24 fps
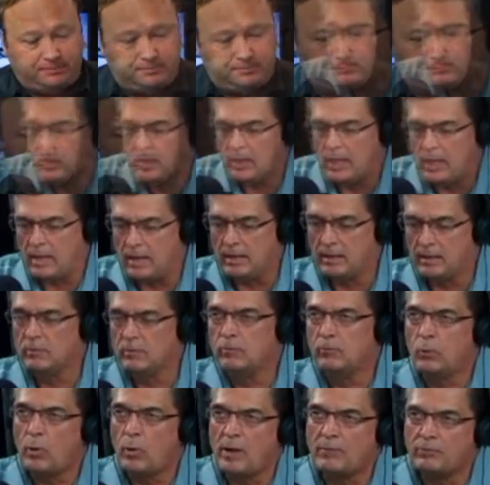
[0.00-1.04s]
Well,
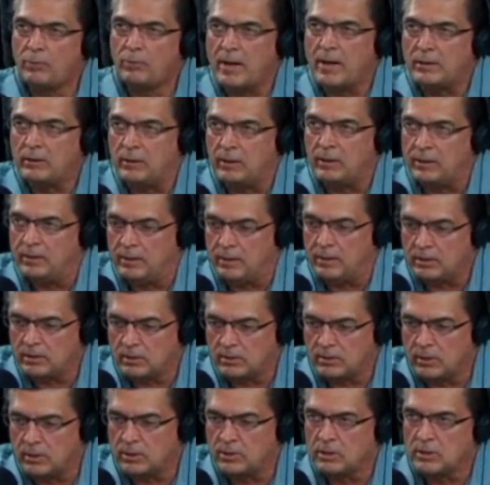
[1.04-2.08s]
quite frankly, this
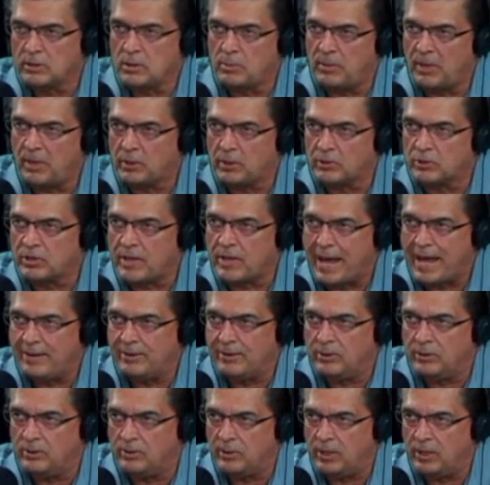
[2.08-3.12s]
is a bigger
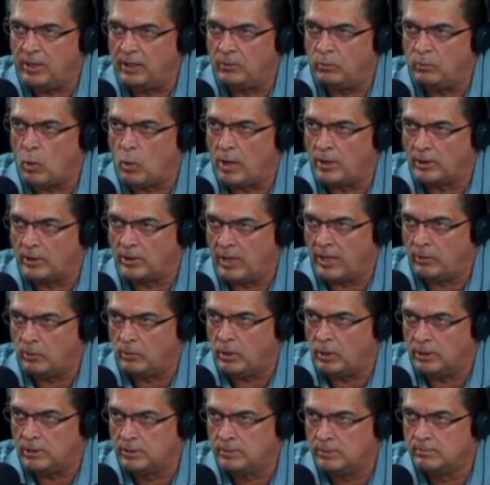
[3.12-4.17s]
scandal than Watergate
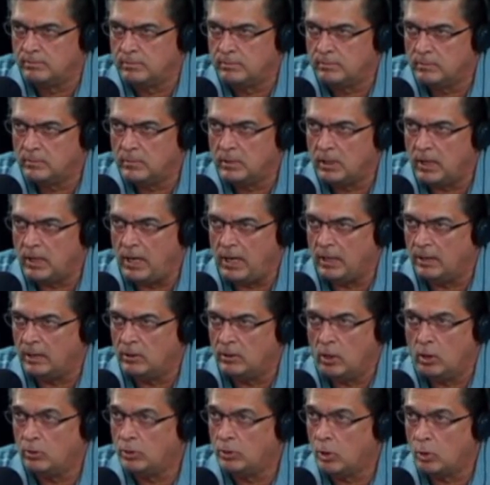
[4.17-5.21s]
was, and
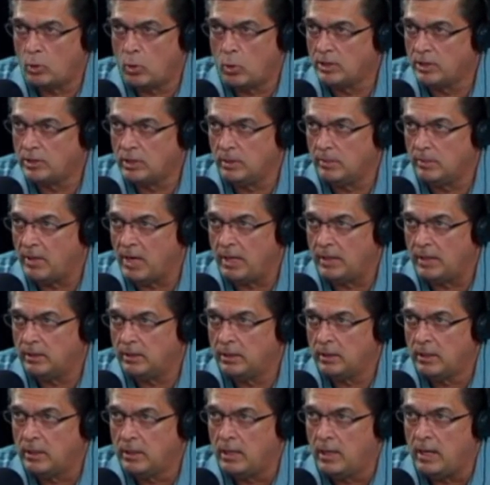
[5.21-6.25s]
no question about it.
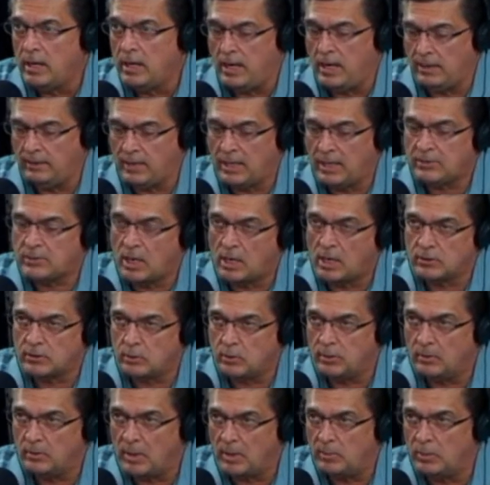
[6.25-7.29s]
And that's also
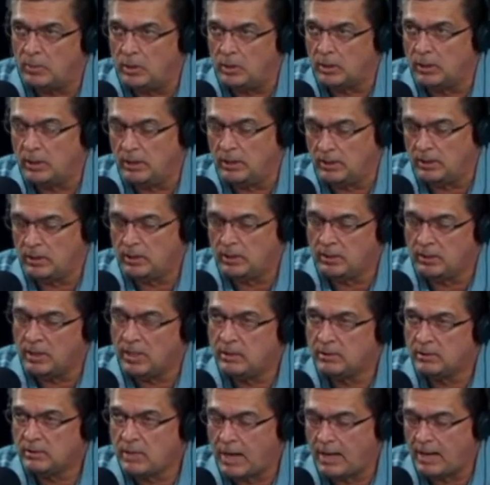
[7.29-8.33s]
in my book. And
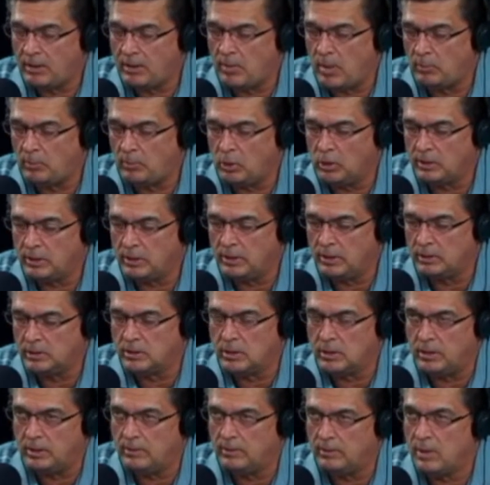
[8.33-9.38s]
the title of my book is
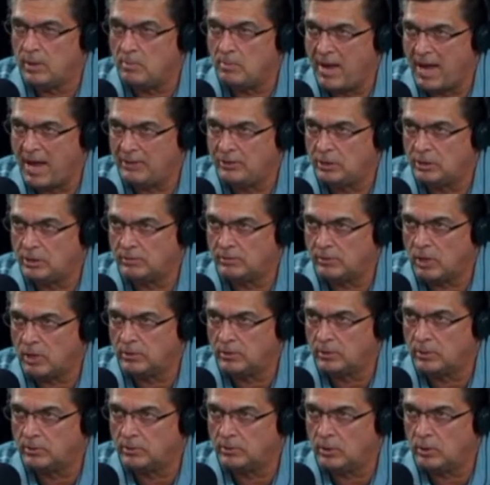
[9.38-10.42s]
The Magic of Gun
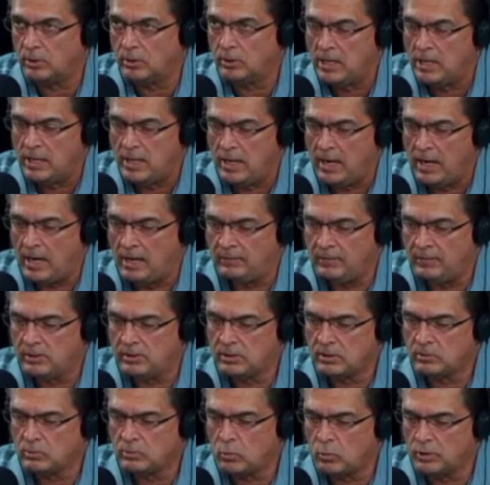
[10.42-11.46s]
Control. And this
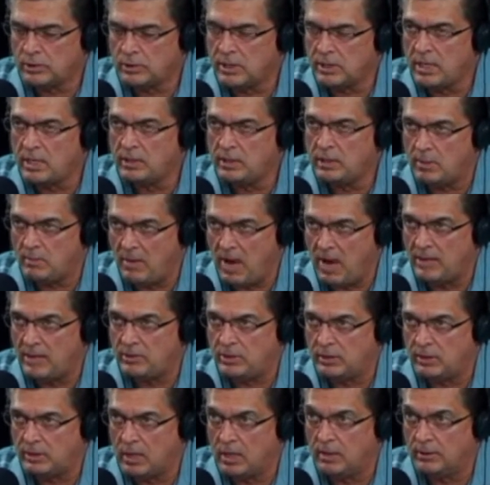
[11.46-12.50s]
is, we're seeing the
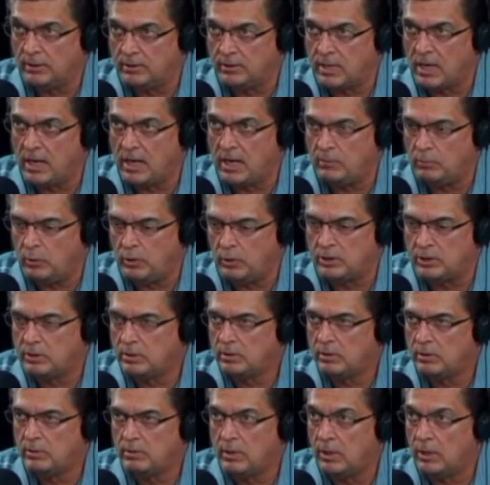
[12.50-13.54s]
magic all the time, which
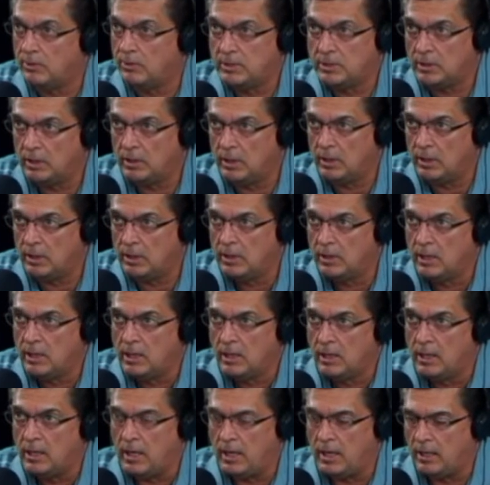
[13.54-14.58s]
there isn't any.
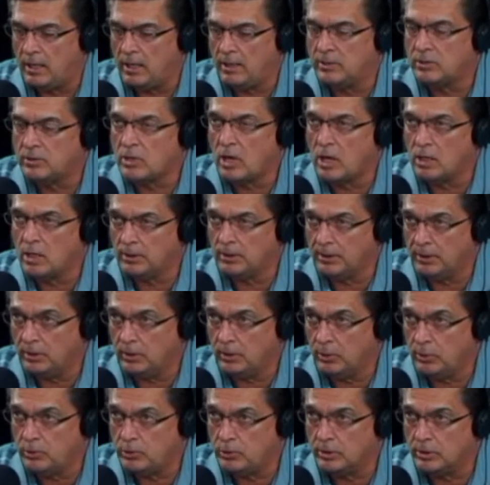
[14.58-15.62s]
It's all an
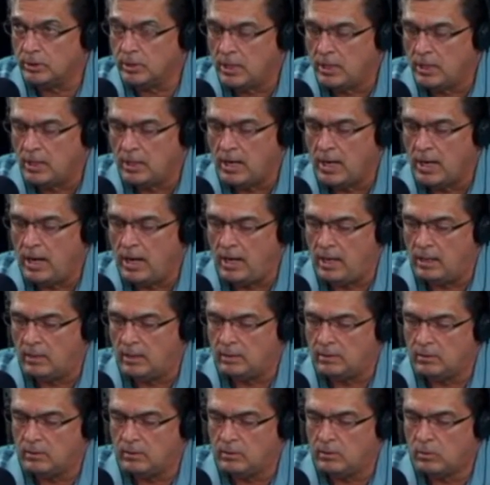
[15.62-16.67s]
illusion.
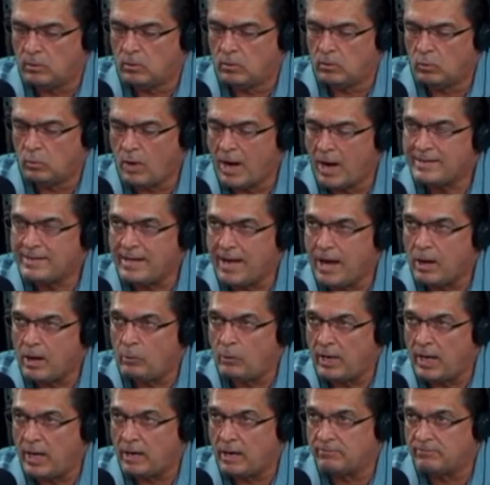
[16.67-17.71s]
And right now
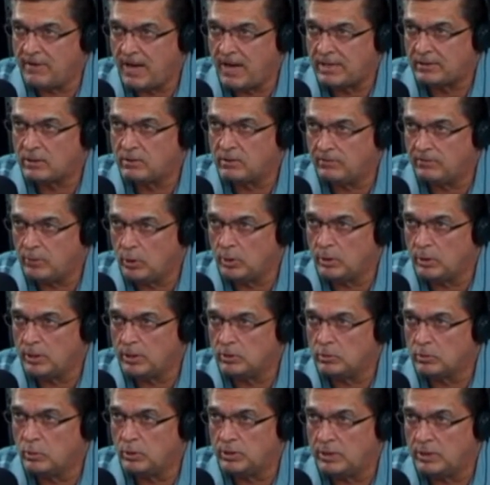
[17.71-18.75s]
we have Fast and
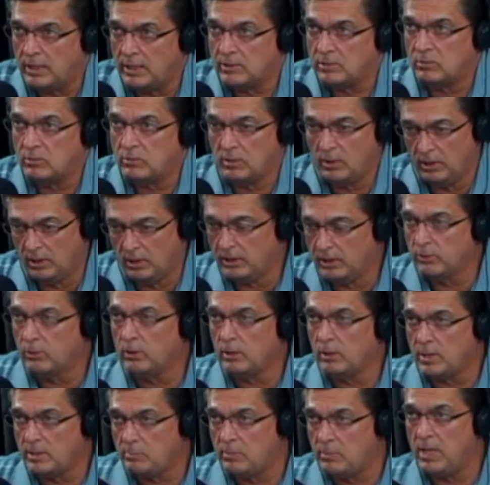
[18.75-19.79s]
Furious, which has
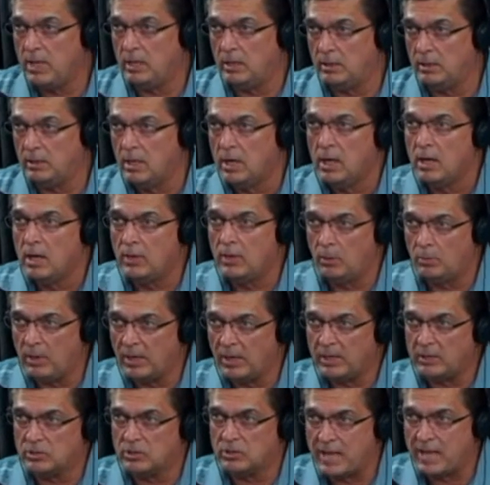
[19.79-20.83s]
literally been the
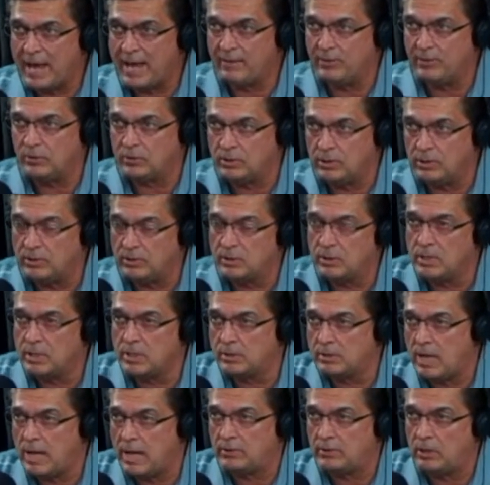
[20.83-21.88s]
biggest scandal since the
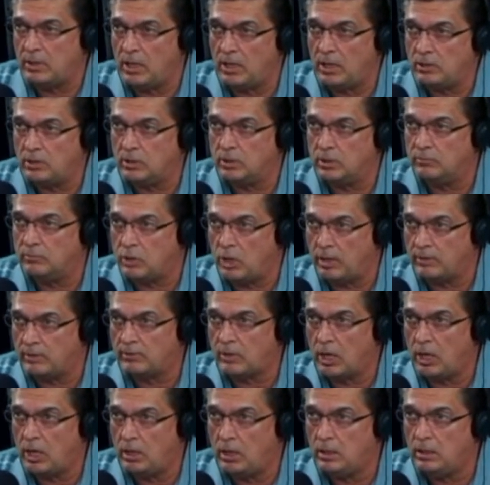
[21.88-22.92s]
assassination of
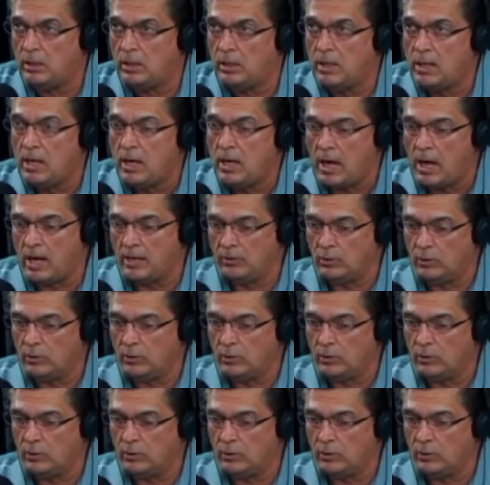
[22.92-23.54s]
JFK. And the